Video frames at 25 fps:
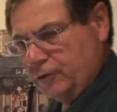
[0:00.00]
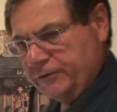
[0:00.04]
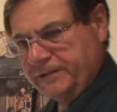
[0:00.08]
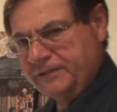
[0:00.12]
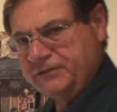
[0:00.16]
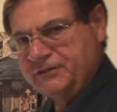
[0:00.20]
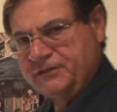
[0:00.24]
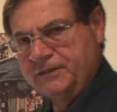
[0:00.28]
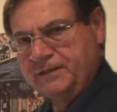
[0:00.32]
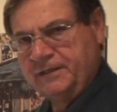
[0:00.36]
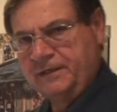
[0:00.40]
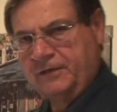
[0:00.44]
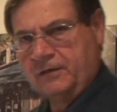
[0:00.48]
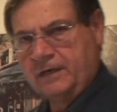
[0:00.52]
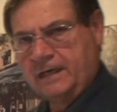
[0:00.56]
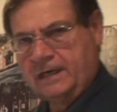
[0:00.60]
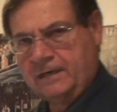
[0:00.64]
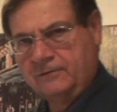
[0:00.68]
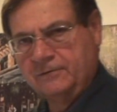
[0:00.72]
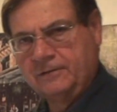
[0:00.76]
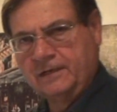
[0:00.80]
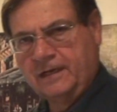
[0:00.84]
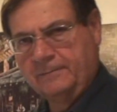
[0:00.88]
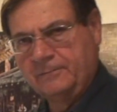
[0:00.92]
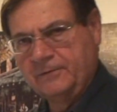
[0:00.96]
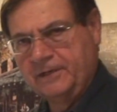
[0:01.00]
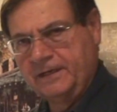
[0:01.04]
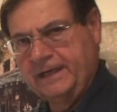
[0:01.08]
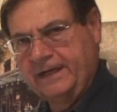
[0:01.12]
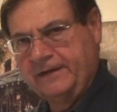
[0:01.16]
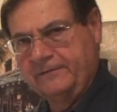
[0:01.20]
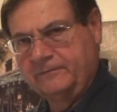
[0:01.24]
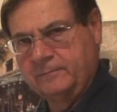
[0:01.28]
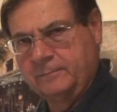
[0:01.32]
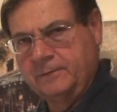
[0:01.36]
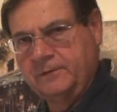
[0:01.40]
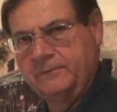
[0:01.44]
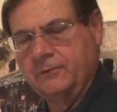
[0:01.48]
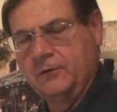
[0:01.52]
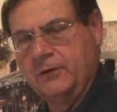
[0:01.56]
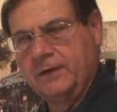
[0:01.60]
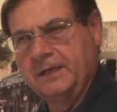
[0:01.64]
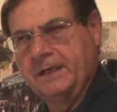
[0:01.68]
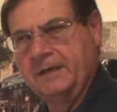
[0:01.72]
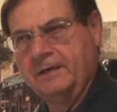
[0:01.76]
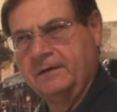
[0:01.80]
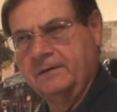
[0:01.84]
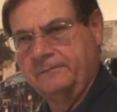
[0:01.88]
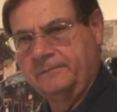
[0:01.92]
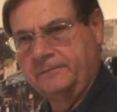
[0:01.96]
that's in there out, I'm going to have to be very
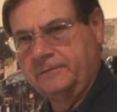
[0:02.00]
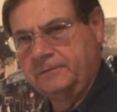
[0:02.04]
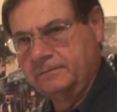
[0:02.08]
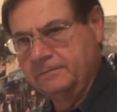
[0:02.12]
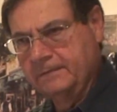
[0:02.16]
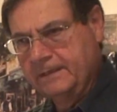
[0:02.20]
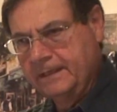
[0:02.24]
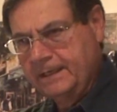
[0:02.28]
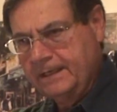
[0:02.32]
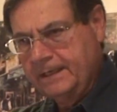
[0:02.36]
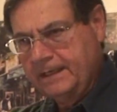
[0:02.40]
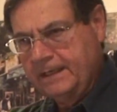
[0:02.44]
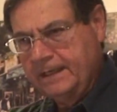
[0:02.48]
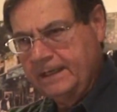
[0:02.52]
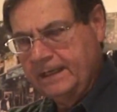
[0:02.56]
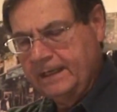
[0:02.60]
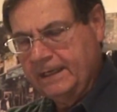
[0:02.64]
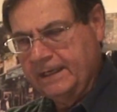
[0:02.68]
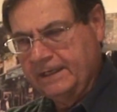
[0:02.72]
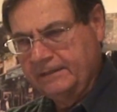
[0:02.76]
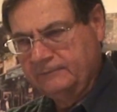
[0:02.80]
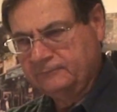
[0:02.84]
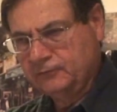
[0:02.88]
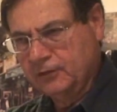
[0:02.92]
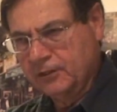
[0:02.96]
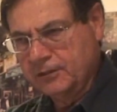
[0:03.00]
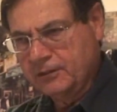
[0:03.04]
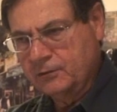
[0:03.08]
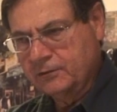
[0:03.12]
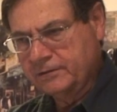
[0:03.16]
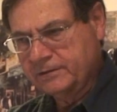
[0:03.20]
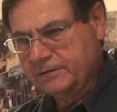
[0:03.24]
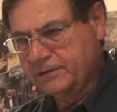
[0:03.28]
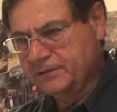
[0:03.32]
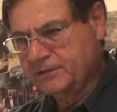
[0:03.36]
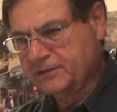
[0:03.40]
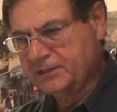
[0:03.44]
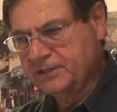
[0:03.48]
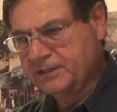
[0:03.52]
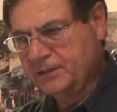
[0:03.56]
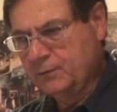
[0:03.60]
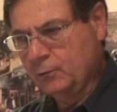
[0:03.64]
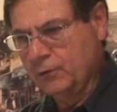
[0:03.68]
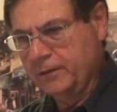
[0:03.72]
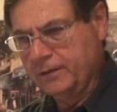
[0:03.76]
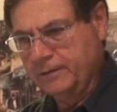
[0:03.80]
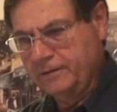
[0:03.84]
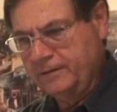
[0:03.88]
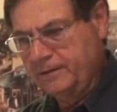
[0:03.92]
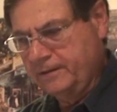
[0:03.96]
careful and look to see
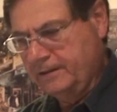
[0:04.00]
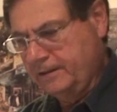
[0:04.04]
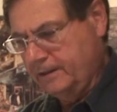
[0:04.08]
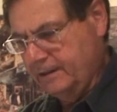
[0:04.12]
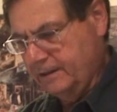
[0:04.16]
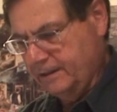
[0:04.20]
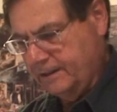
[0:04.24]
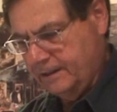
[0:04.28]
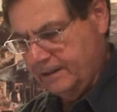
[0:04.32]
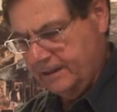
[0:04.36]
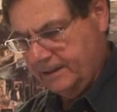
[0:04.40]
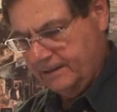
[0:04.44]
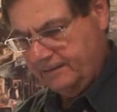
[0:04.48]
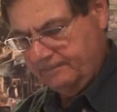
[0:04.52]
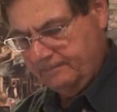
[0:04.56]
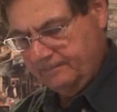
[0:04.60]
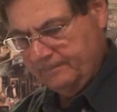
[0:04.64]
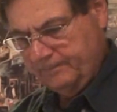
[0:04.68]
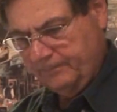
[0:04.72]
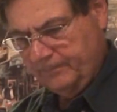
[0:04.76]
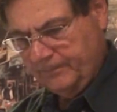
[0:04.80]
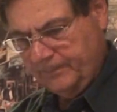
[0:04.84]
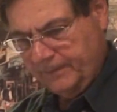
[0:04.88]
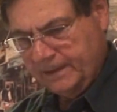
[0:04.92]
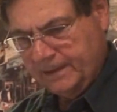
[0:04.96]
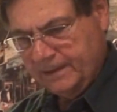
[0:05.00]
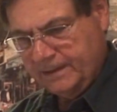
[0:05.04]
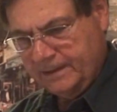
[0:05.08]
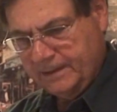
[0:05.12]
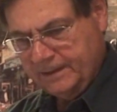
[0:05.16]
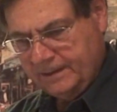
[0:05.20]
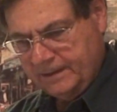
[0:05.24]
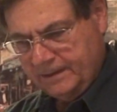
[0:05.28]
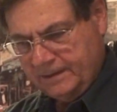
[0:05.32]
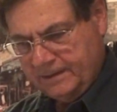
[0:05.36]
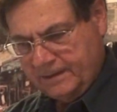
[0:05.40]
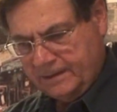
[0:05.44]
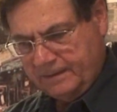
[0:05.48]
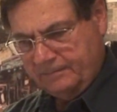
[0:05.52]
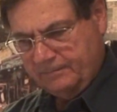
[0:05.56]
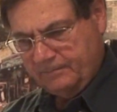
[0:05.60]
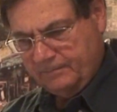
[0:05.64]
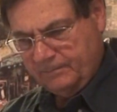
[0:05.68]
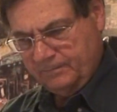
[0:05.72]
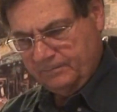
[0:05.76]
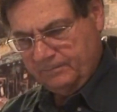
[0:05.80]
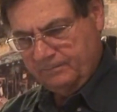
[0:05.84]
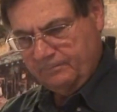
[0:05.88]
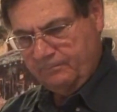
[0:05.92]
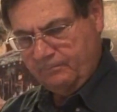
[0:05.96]
where the
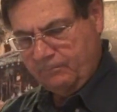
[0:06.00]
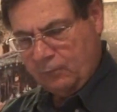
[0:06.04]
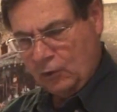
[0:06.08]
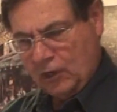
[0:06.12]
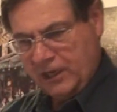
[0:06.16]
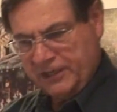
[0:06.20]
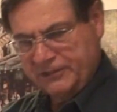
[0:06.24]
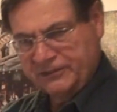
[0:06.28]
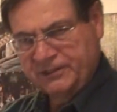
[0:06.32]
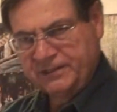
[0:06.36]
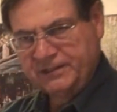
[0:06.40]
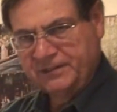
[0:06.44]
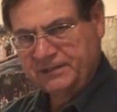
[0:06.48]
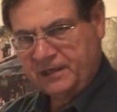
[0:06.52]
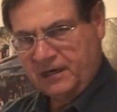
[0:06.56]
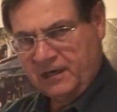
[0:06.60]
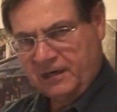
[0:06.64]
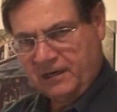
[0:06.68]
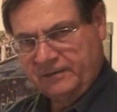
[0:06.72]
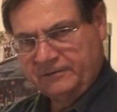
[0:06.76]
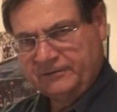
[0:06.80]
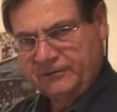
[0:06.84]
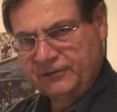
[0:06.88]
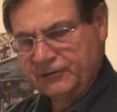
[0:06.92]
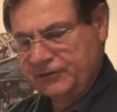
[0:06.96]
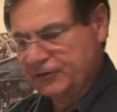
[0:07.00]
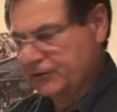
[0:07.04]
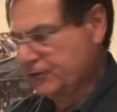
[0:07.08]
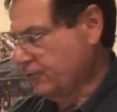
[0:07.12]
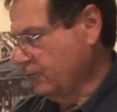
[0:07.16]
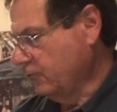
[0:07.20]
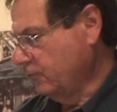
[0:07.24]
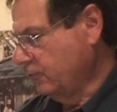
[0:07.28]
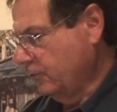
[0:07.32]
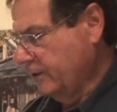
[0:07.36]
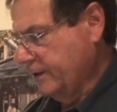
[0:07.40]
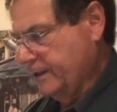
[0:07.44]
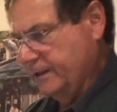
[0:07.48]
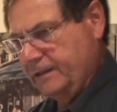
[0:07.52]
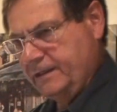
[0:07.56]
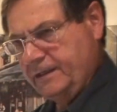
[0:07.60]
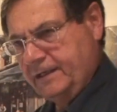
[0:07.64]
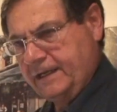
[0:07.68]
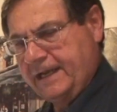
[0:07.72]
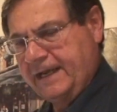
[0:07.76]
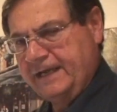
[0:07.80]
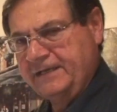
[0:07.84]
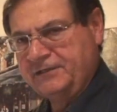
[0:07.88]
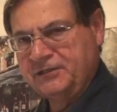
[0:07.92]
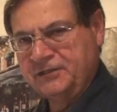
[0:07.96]
bosses are to screw in the
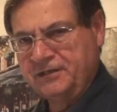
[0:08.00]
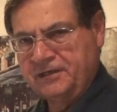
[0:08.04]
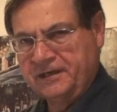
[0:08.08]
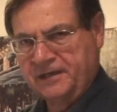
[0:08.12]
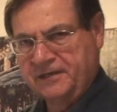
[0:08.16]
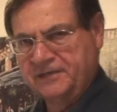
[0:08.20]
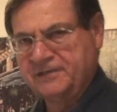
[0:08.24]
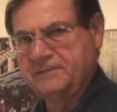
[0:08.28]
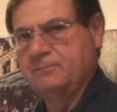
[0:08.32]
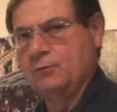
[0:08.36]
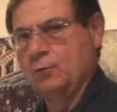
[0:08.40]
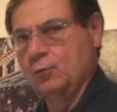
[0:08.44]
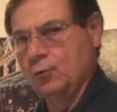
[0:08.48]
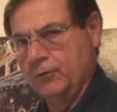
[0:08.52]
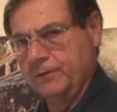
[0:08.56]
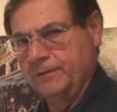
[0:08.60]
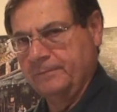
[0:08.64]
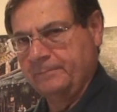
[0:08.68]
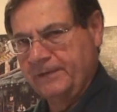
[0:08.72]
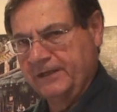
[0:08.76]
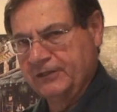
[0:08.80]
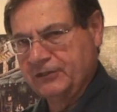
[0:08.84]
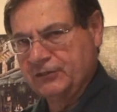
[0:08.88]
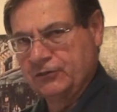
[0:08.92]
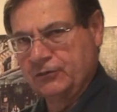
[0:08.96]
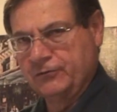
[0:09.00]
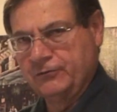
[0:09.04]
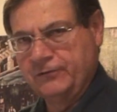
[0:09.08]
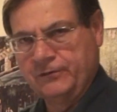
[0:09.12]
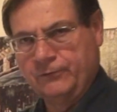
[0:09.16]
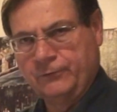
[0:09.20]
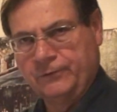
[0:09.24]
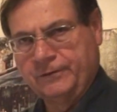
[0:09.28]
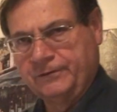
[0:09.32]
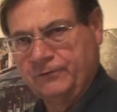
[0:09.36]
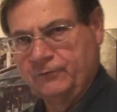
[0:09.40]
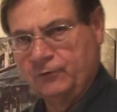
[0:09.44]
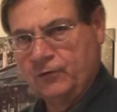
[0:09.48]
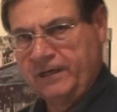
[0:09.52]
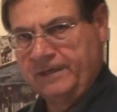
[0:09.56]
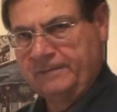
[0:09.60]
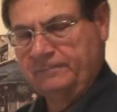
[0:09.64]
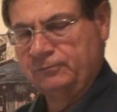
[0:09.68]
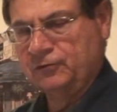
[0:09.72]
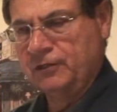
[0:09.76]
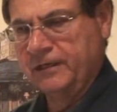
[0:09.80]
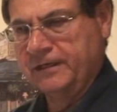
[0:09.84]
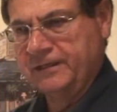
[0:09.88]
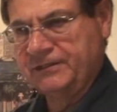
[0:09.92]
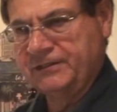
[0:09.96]
ATX board, make sure they're in the right
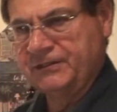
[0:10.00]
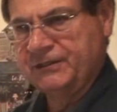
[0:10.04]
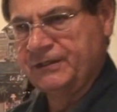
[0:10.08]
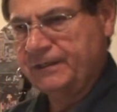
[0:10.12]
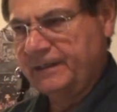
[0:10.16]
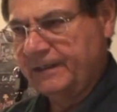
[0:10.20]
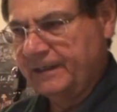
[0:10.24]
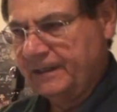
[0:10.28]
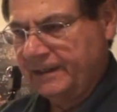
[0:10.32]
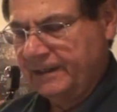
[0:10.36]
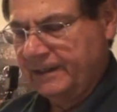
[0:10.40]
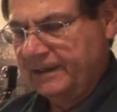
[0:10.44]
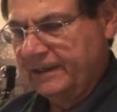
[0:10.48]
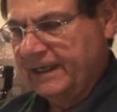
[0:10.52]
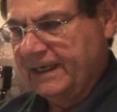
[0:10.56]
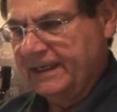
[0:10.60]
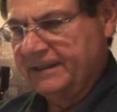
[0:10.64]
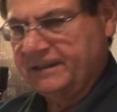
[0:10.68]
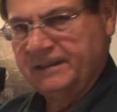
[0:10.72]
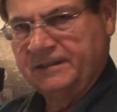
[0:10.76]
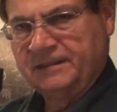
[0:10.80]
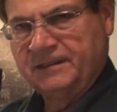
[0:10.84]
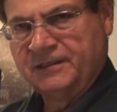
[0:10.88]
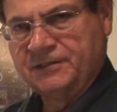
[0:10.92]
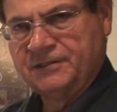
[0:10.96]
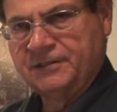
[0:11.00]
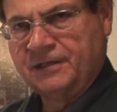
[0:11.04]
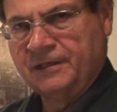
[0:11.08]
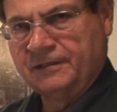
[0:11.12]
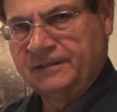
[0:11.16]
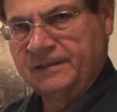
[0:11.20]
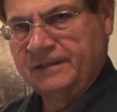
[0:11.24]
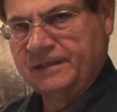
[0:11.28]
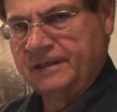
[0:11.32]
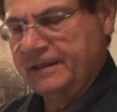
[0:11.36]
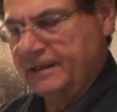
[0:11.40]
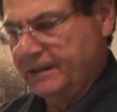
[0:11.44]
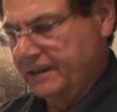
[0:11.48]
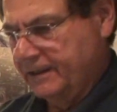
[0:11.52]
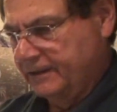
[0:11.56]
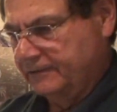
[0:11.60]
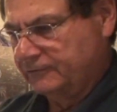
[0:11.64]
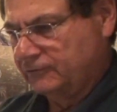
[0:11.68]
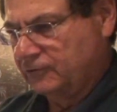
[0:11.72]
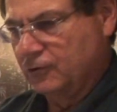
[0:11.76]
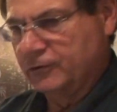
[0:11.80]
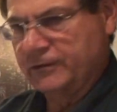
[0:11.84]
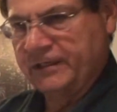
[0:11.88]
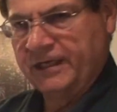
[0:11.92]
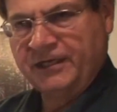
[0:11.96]
place, and that there's nothing in a
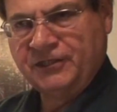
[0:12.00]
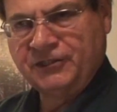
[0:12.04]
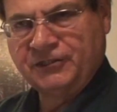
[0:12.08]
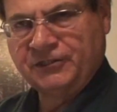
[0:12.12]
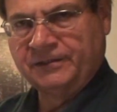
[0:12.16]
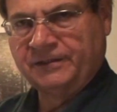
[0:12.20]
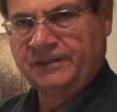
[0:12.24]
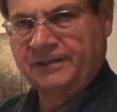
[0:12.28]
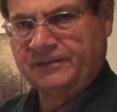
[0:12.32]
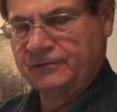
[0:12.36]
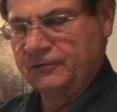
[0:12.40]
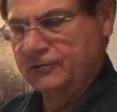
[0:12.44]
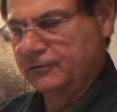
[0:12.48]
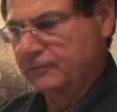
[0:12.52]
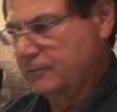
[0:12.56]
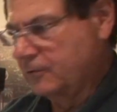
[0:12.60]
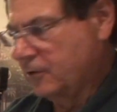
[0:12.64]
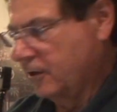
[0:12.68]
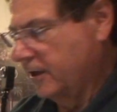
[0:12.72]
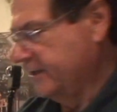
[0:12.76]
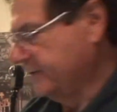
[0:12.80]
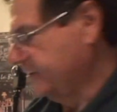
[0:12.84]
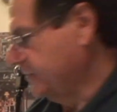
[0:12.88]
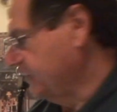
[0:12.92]
location that could cause